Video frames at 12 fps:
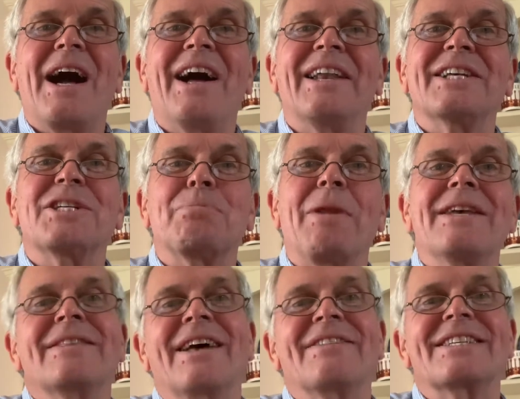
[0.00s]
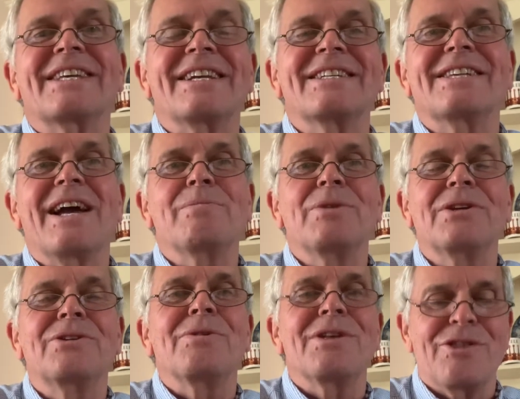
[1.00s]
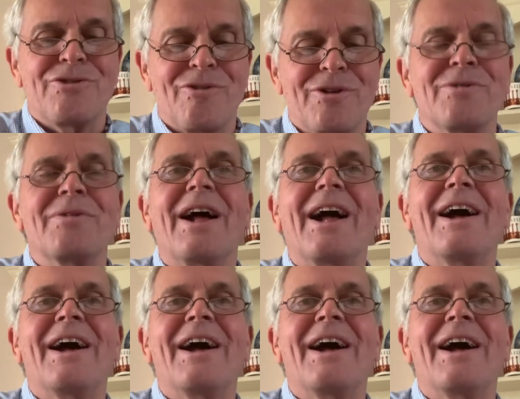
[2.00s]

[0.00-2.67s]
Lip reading: I'll explain that the second time we do it through.